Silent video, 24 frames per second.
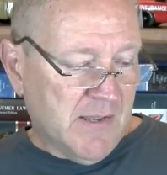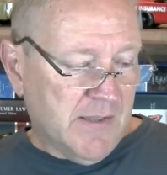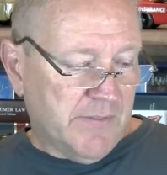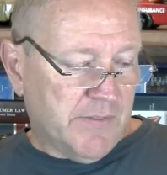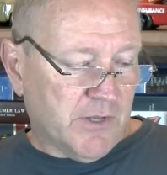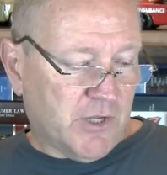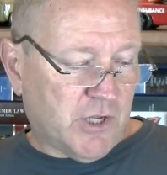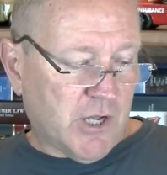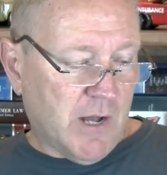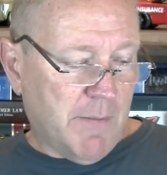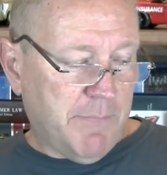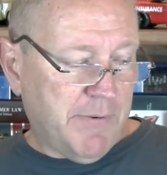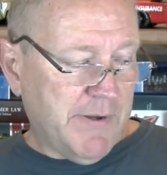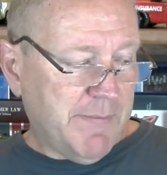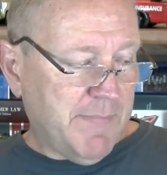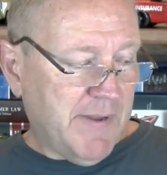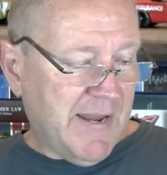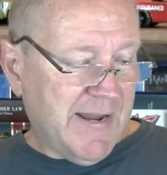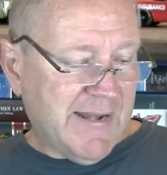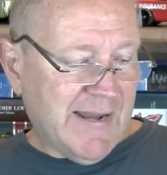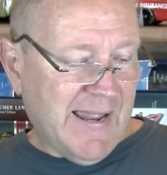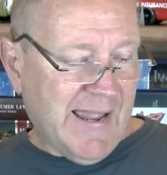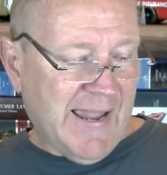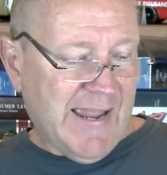The company
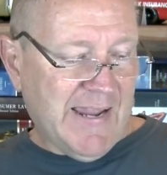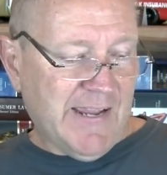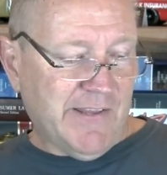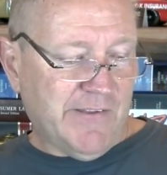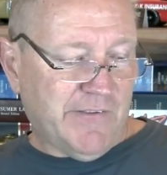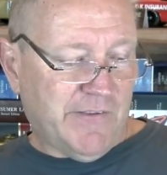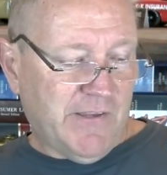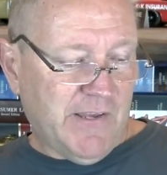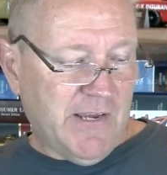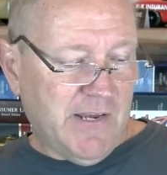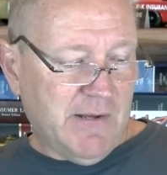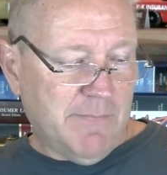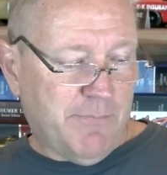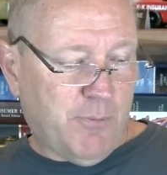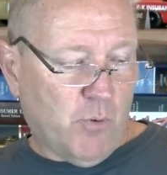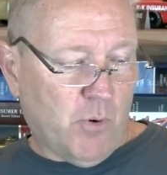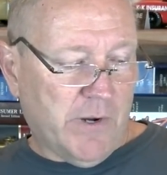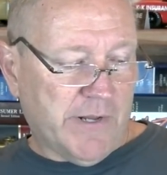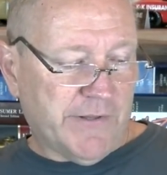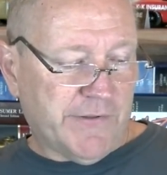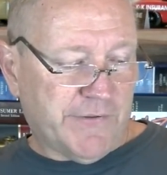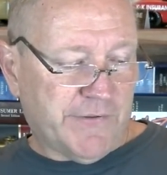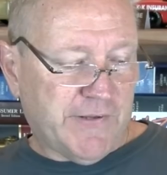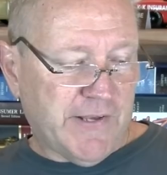made
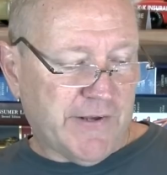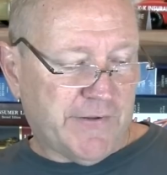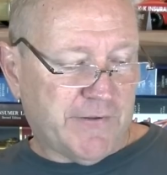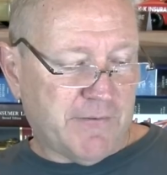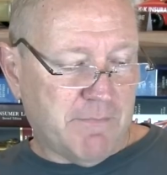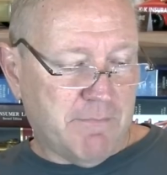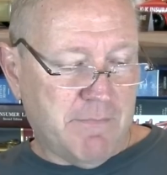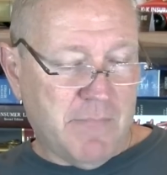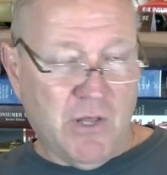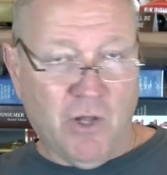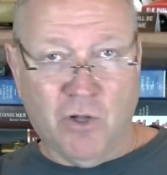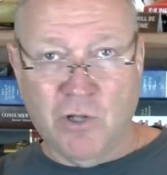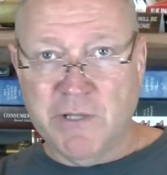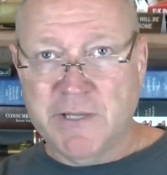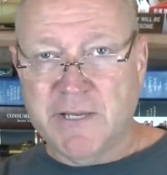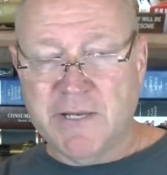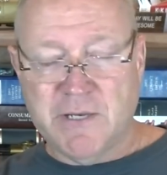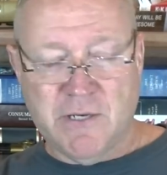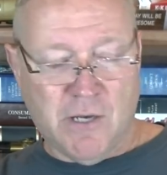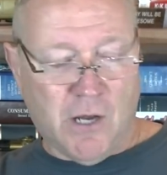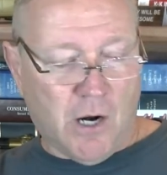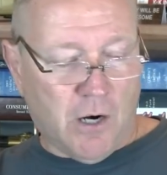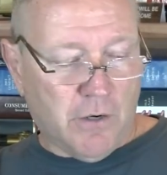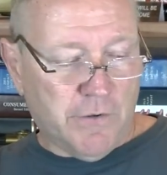$18.6
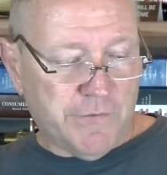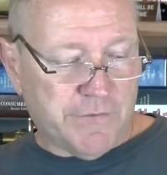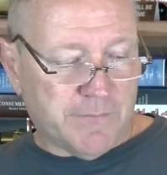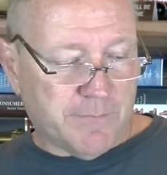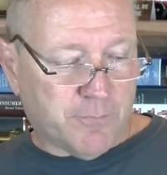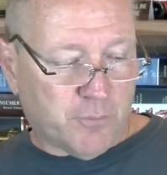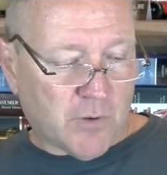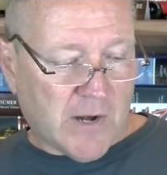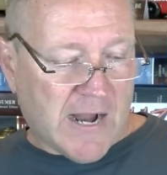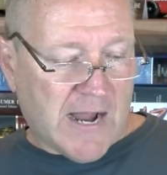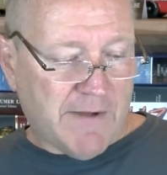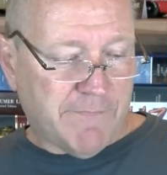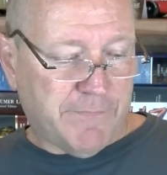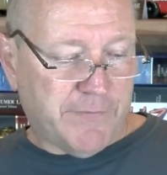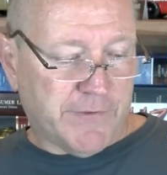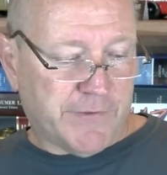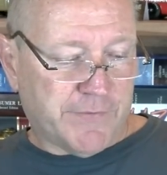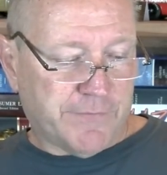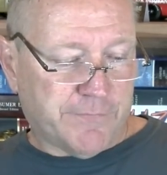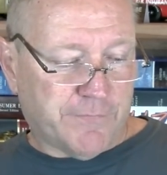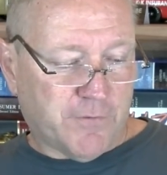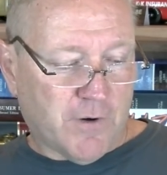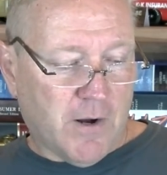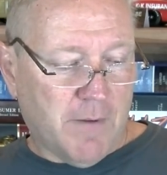million in
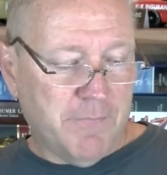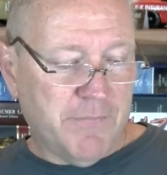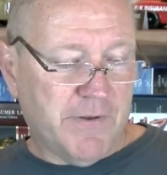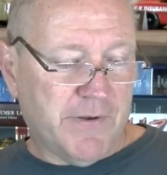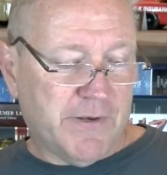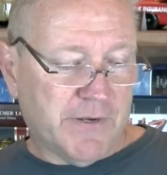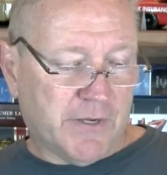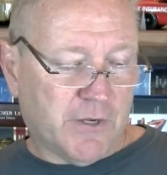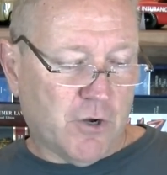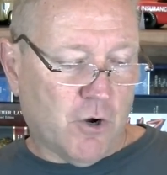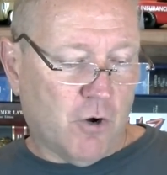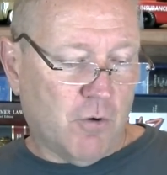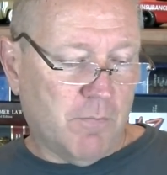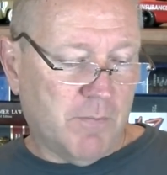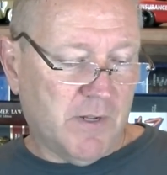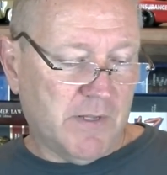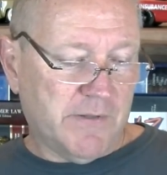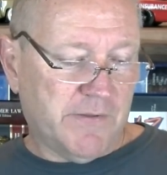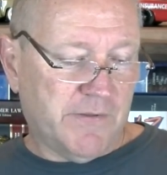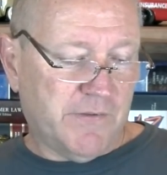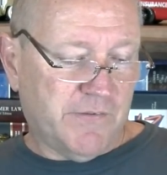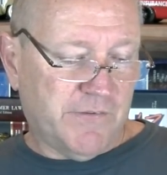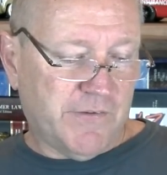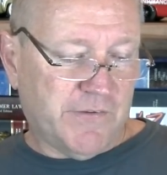profits from the
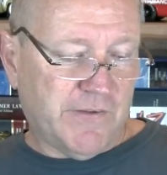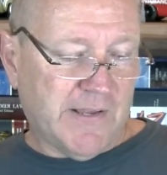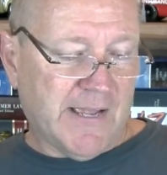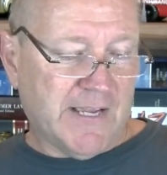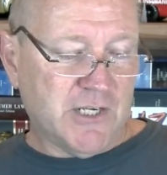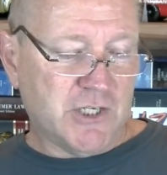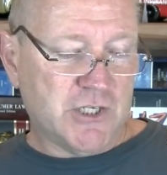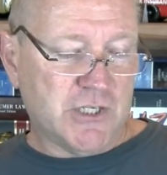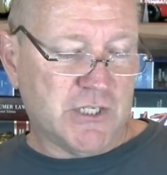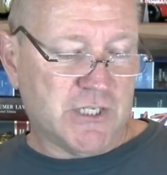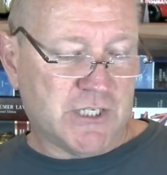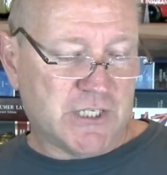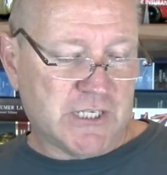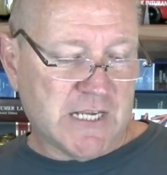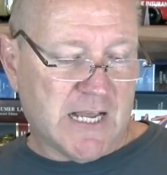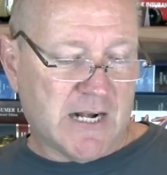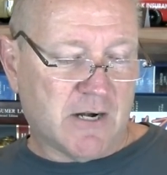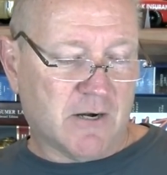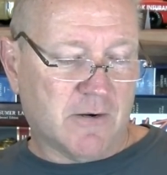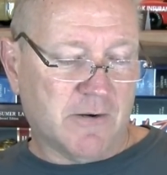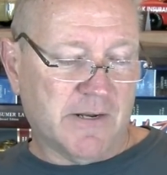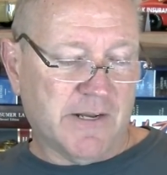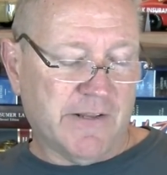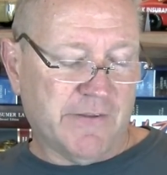Tacoma Detention
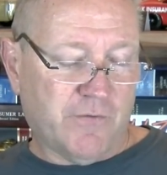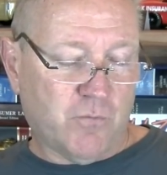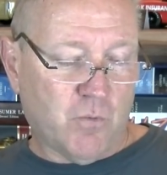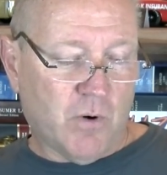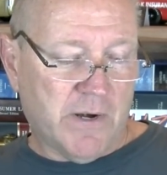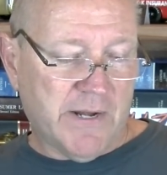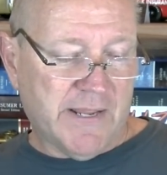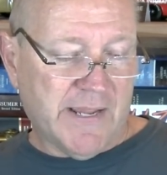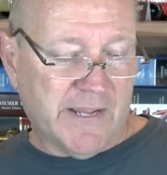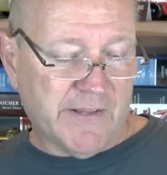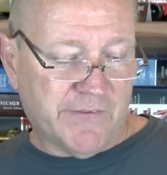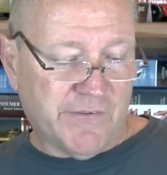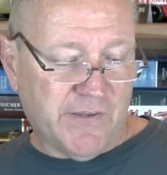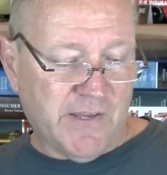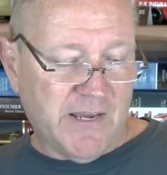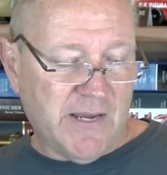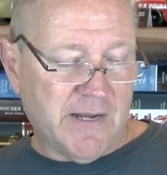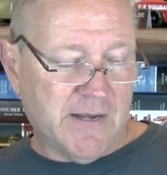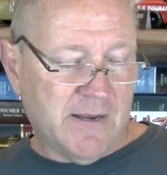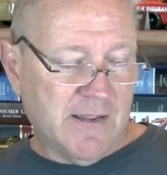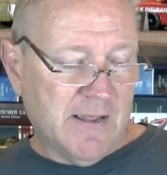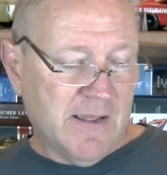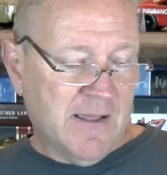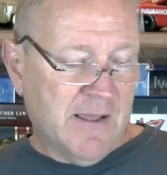Center in
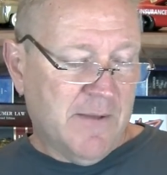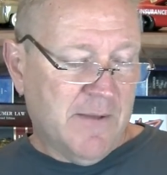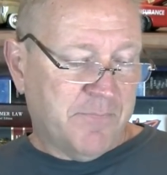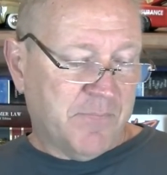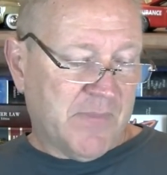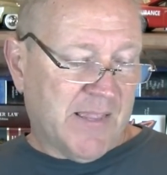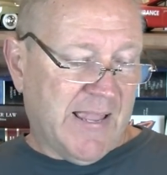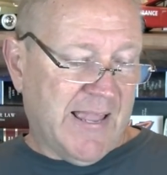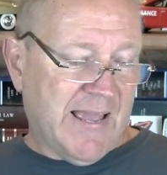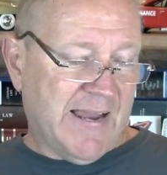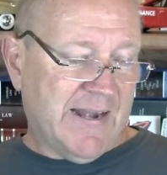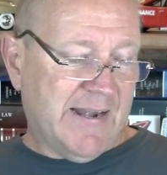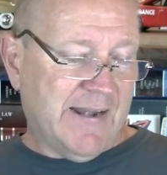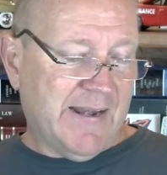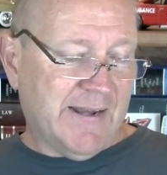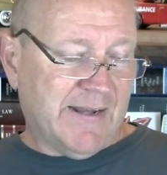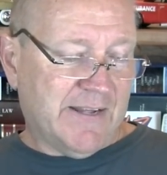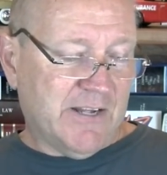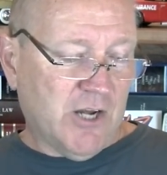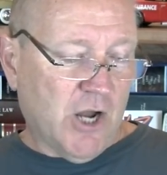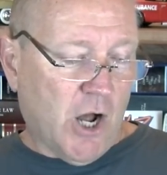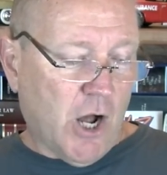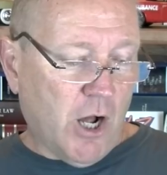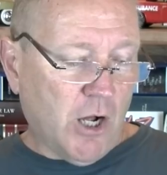2018, and it
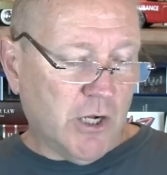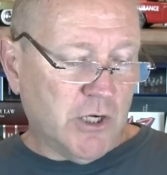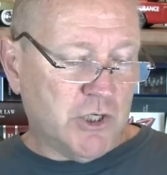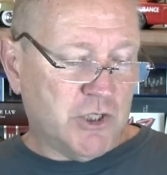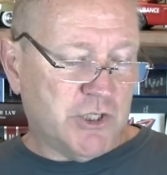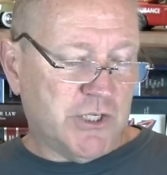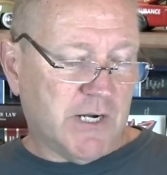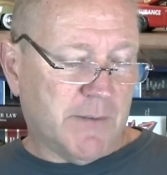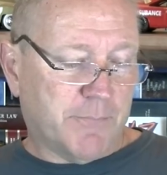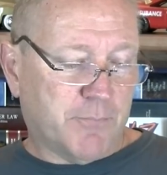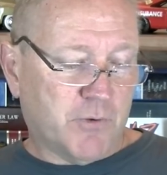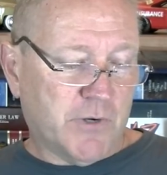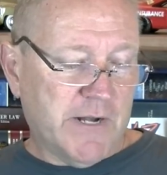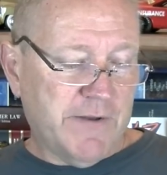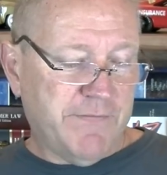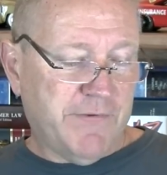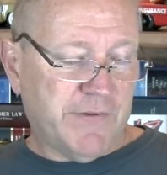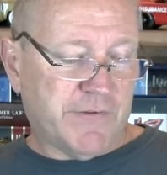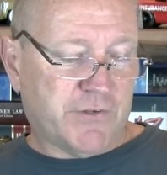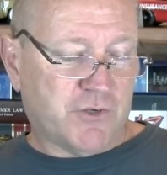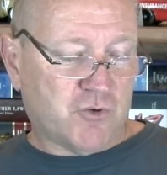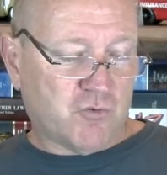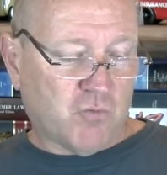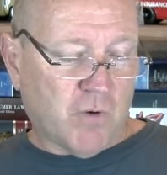acknowledged in a
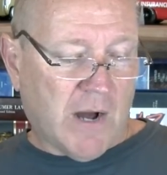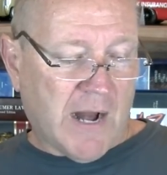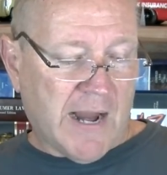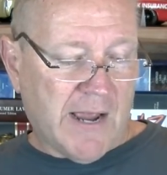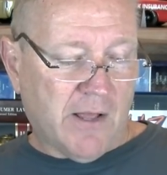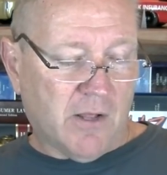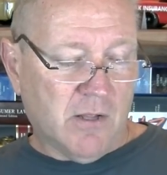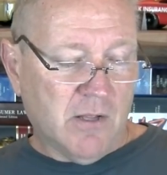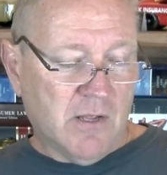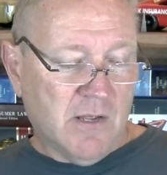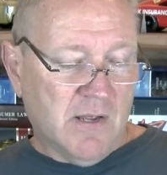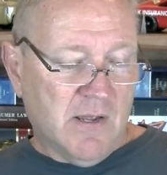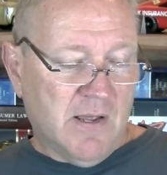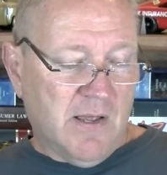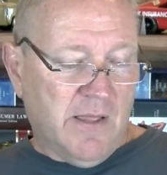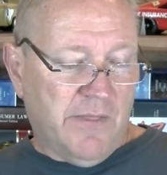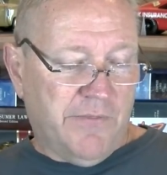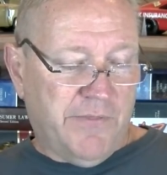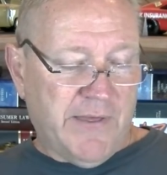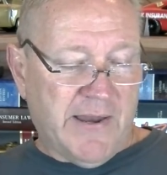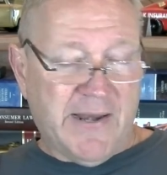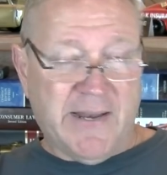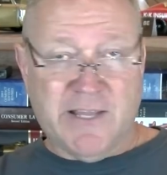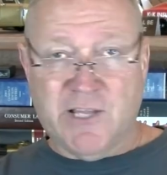previous trial
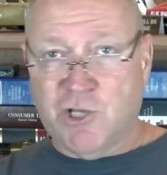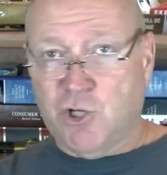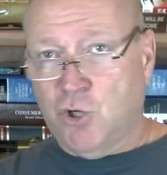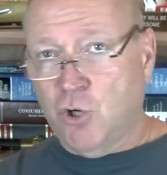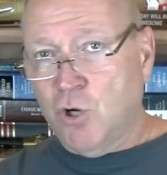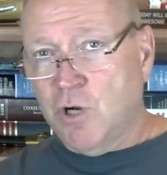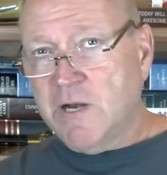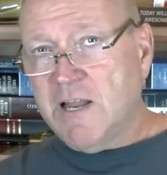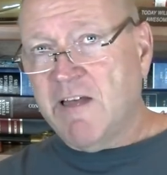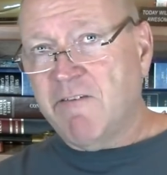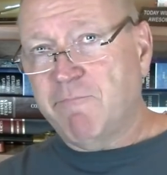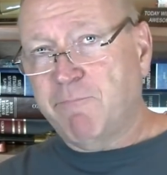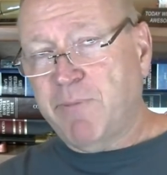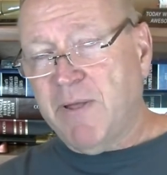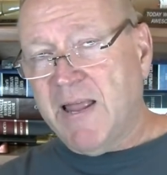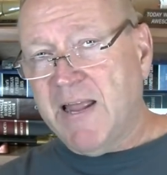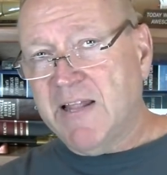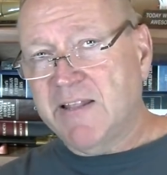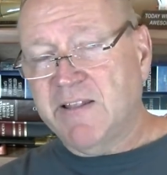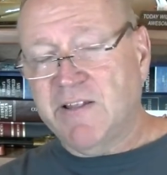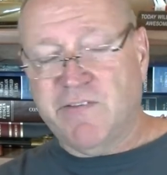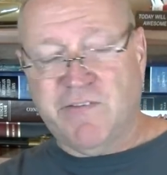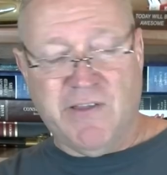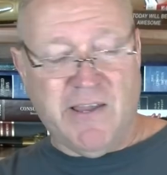that it could have
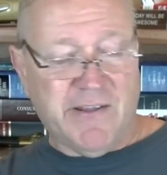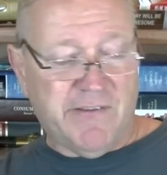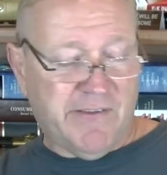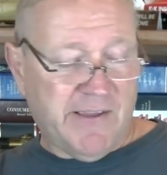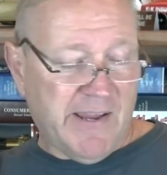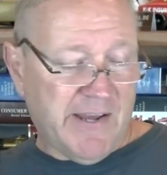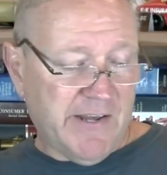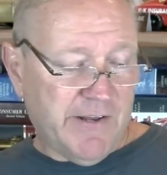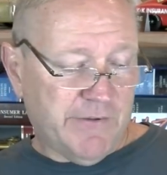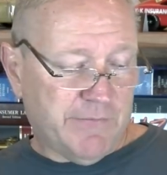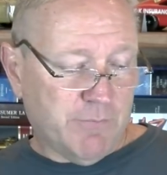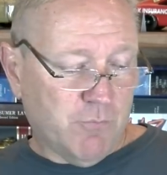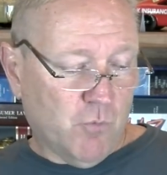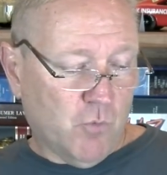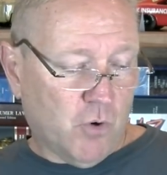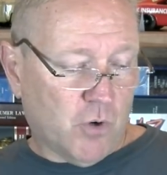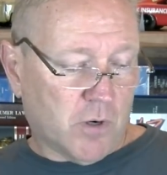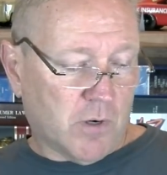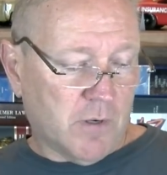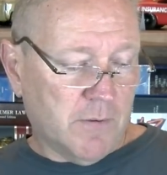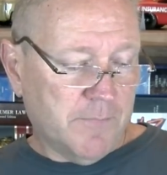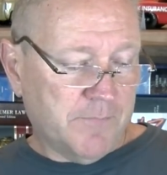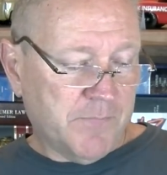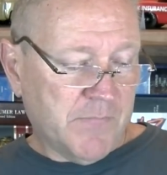paid the detainees
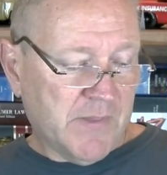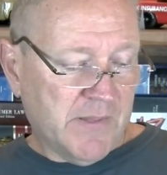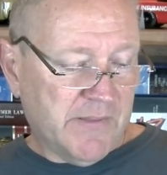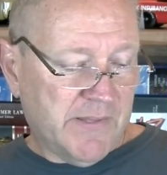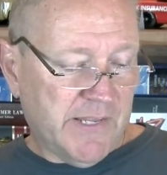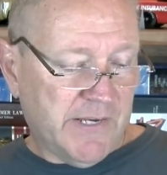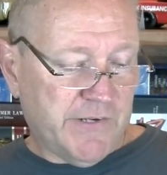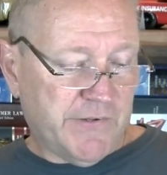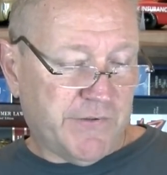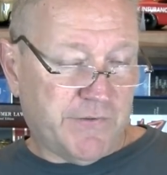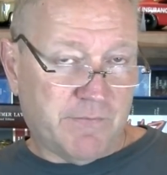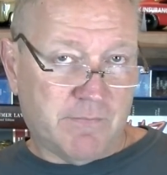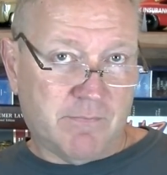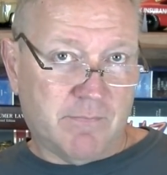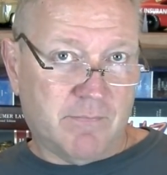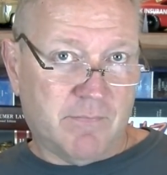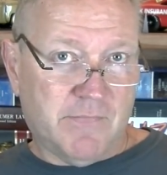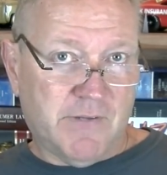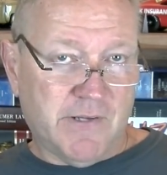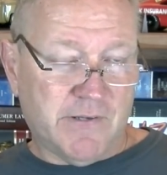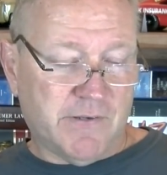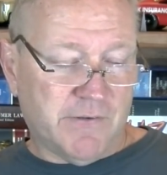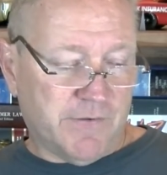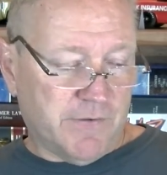more. They just
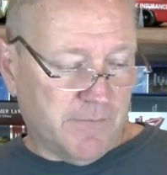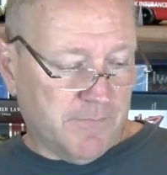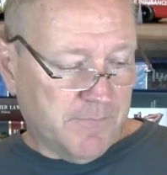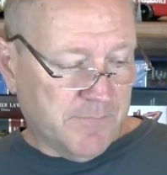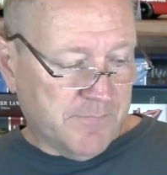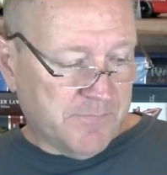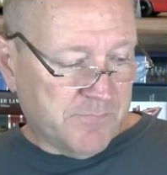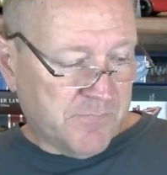didn't.